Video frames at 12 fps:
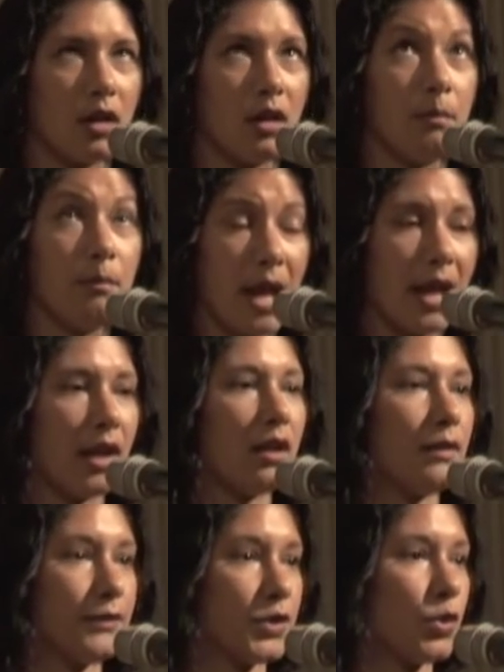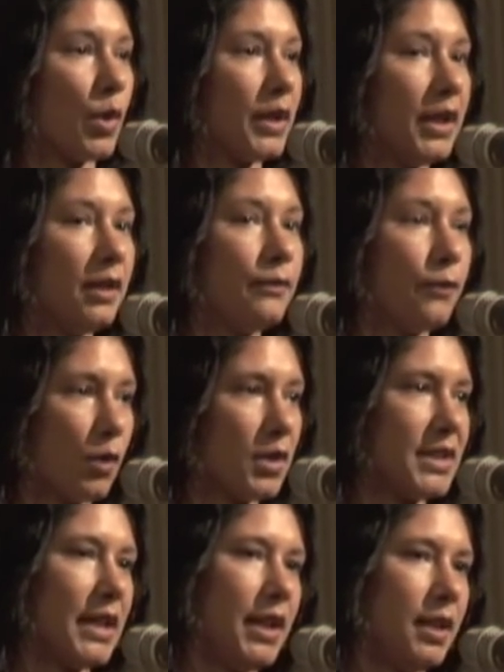uh, May of
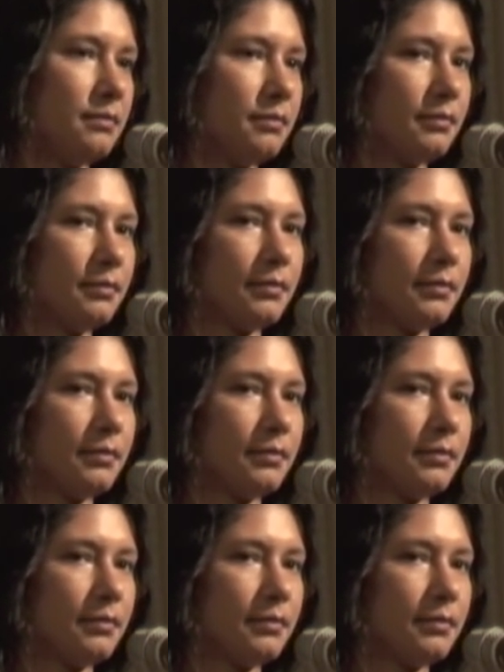2014,